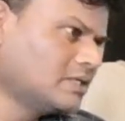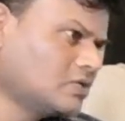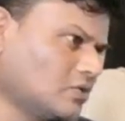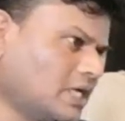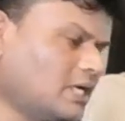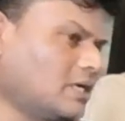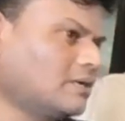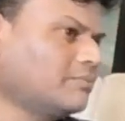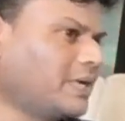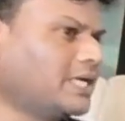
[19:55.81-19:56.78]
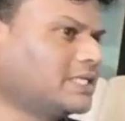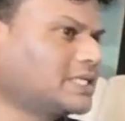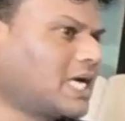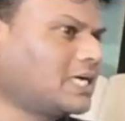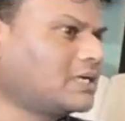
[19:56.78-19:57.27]
so that by
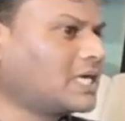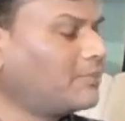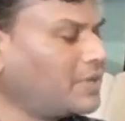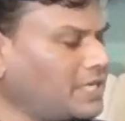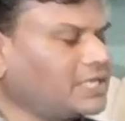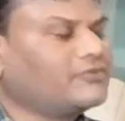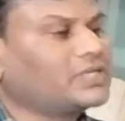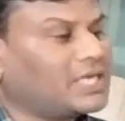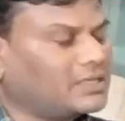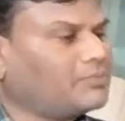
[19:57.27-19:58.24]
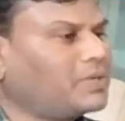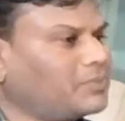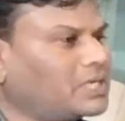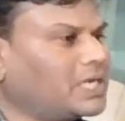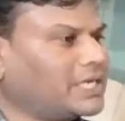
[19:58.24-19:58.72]
start commenting with other
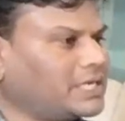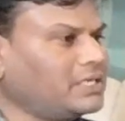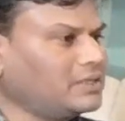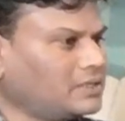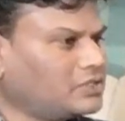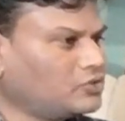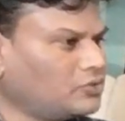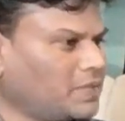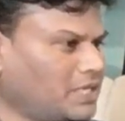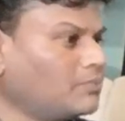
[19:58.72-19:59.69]
people content, you